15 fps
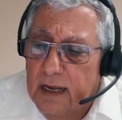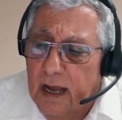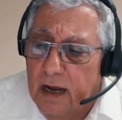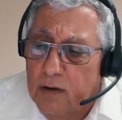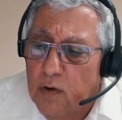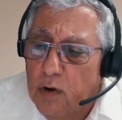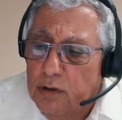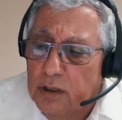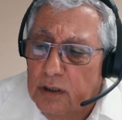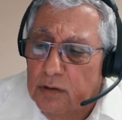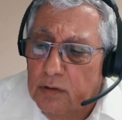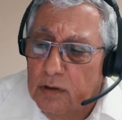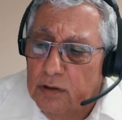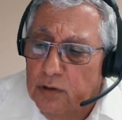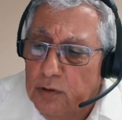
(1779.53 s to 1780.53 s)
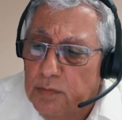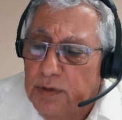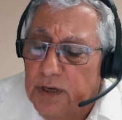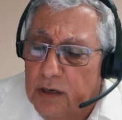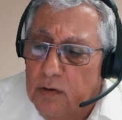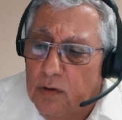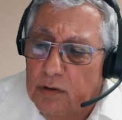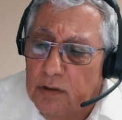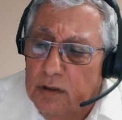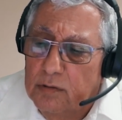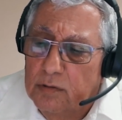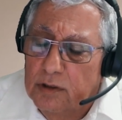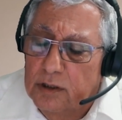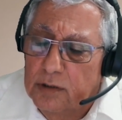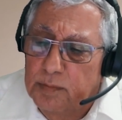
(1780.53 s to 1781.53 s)
It should be according
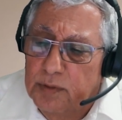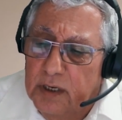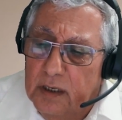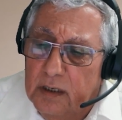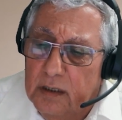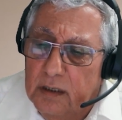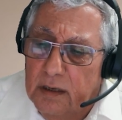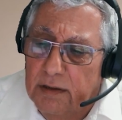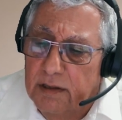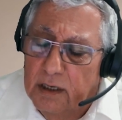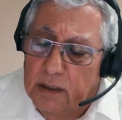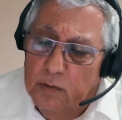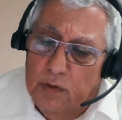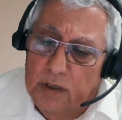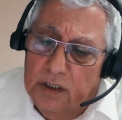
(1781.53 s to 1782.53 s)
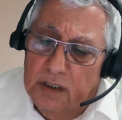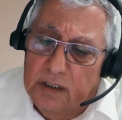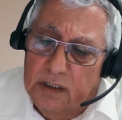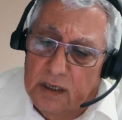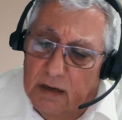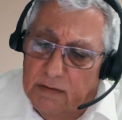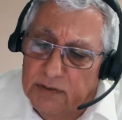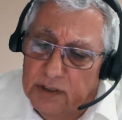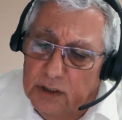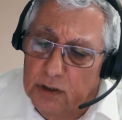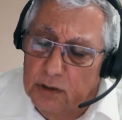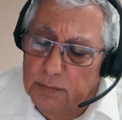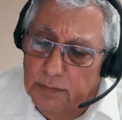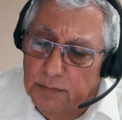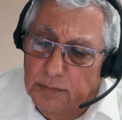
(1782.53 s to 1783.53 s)
to the spec. And the third one is coverage.